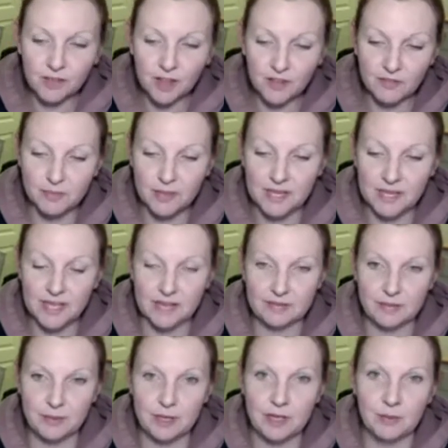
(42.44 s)
of being
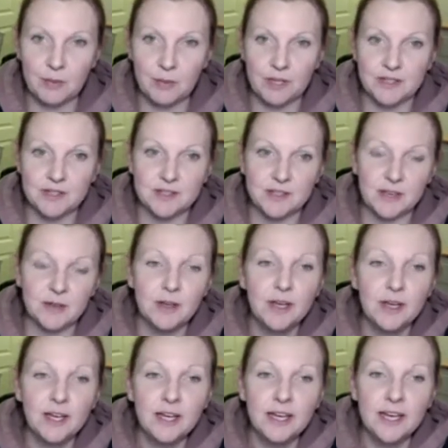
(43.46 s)
everywhere at once. So
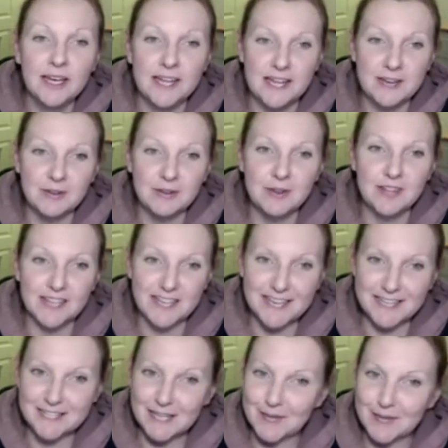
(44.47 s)
here are the
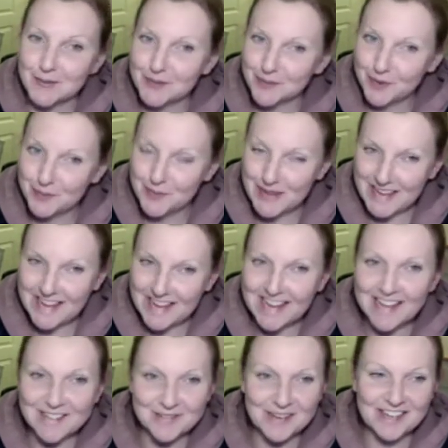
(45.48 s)
key tips for me
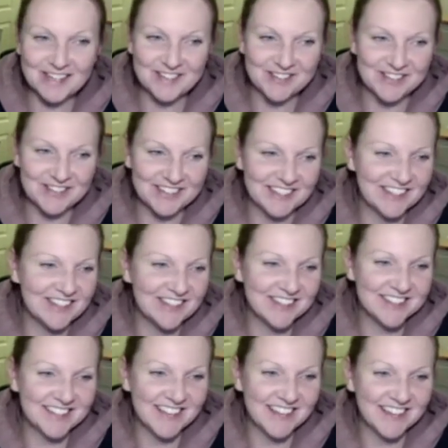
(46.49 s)
as well as for you.
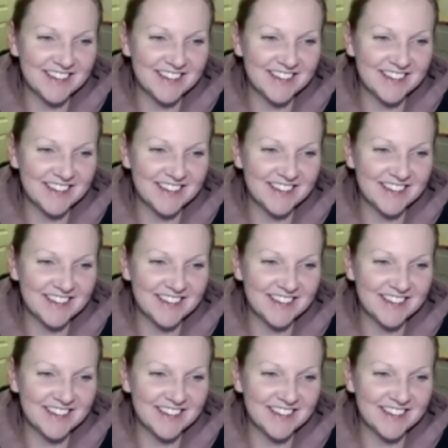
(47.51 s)
So